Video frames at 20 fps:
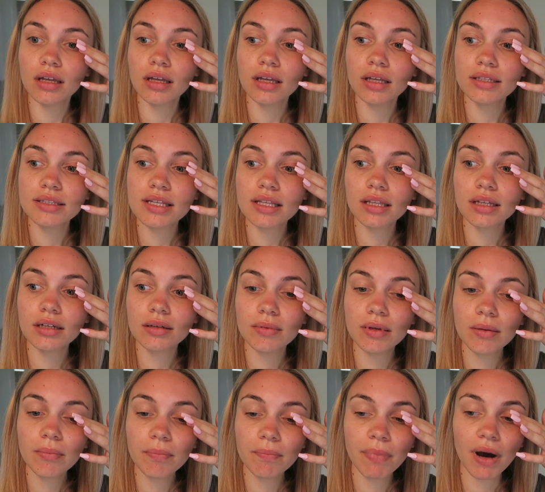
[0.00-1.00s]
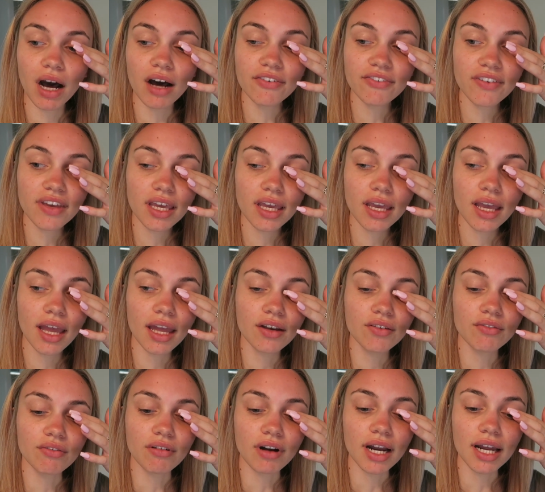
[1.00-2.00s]
it's a little bit puffy
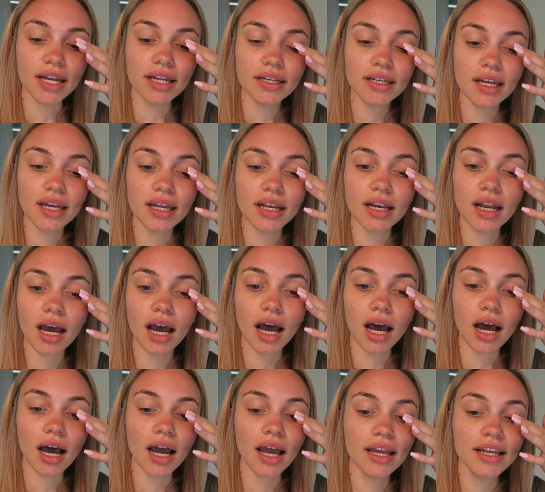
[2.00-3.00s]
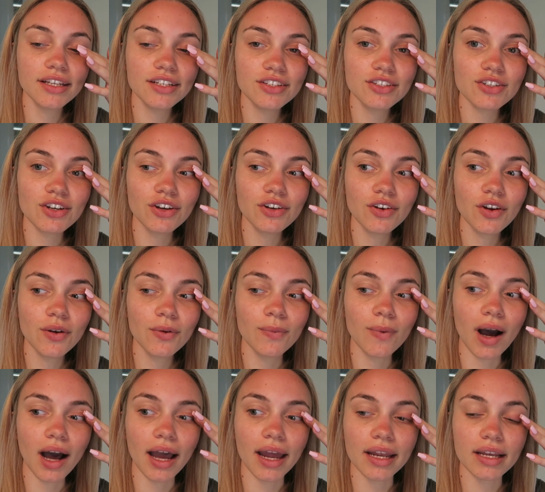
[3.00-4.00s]
and red and I don't know
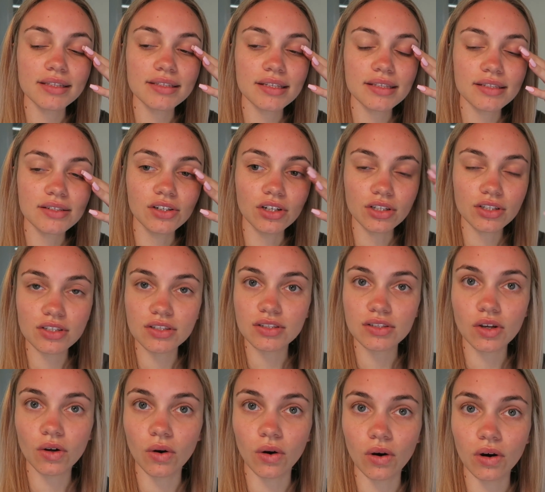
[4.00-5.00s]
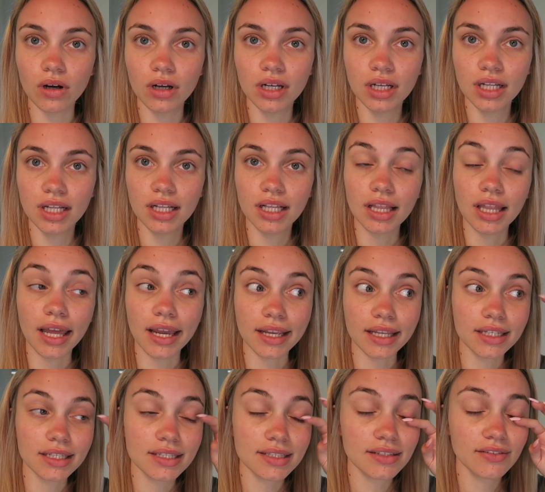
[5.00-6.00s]
why because it's not sore. Like
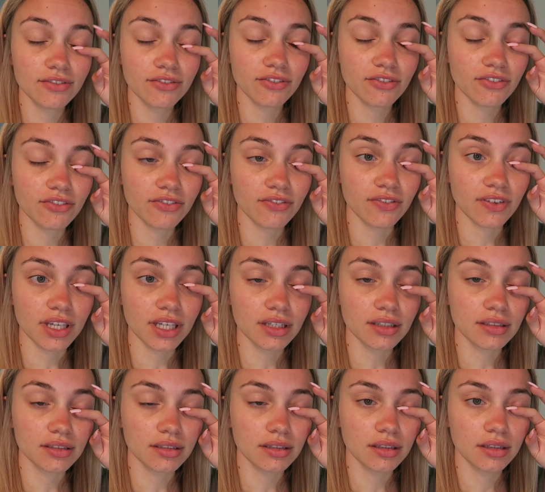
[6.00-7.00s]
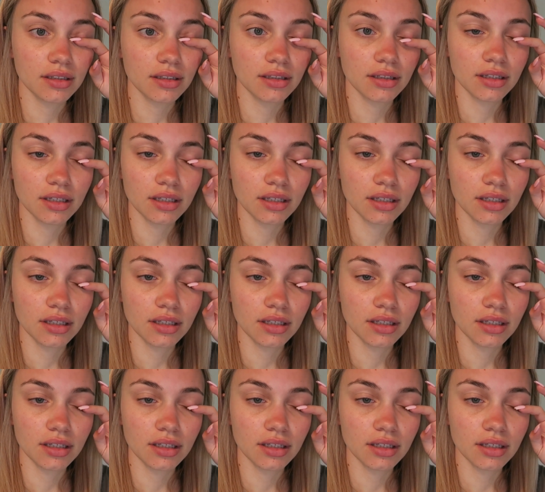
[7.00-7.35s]
it doesn't feel